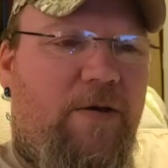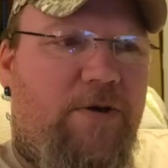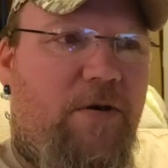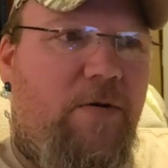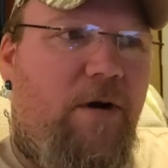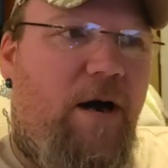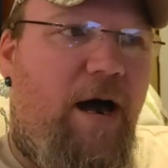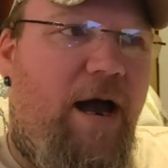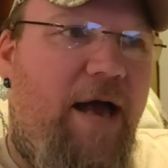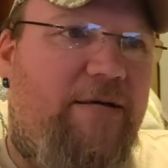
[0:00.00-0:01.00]
So
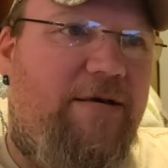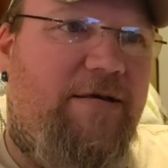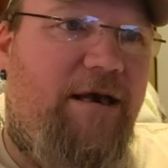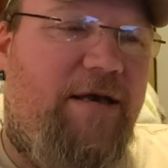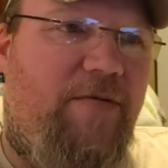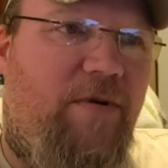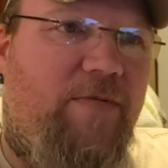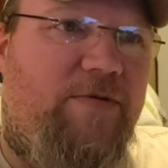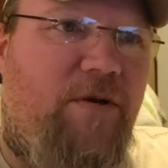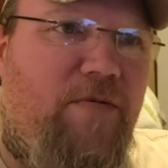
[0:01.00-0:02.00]
I asked this lady what
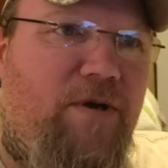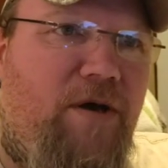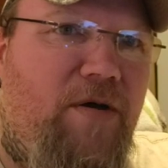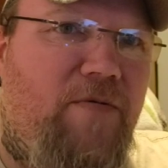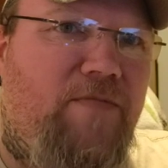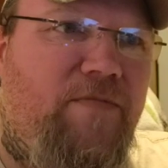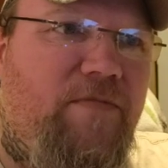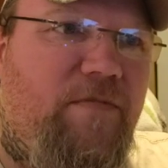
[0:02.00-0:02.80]
was going on,